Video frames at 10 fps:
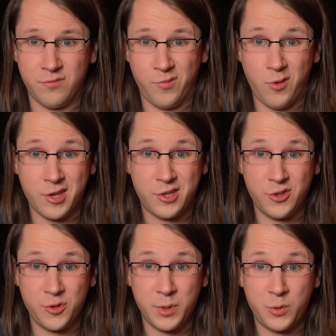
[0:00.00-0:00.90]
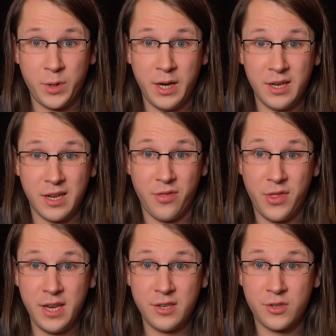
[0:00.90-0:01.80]
want to choose between
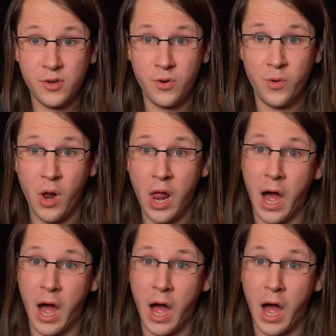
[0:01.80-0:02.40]
these two,